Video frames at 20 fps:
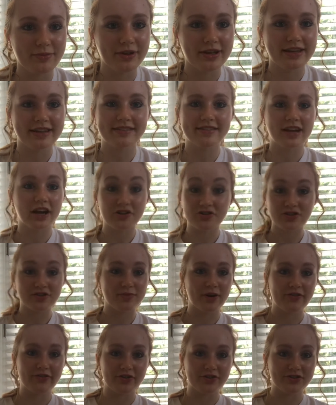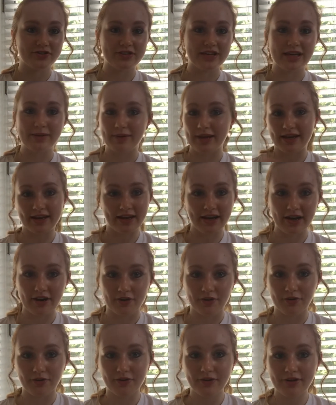Like, it's not just my first name, Anna
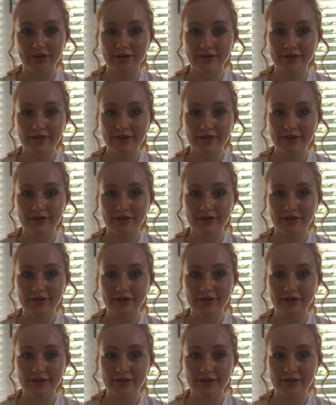Carol.